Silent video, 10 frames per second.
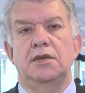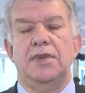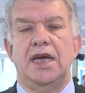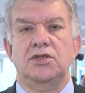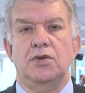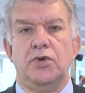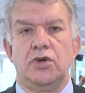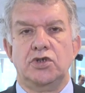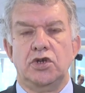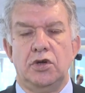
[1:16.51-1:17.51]
by the
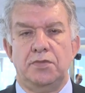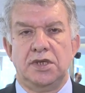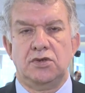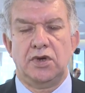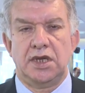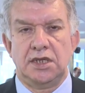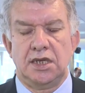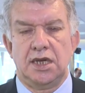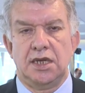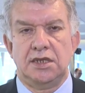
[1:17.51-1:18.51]
merger between